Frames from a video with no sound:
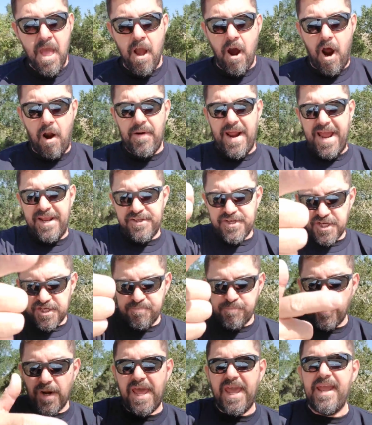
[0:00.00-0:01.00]
All right,
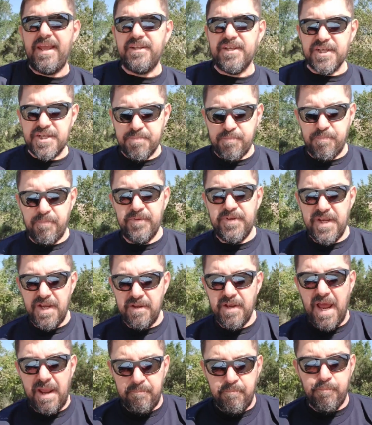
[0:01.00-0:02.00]
just play this,
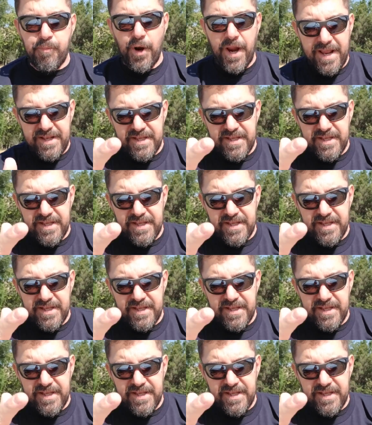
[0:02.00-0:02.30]
uh, pray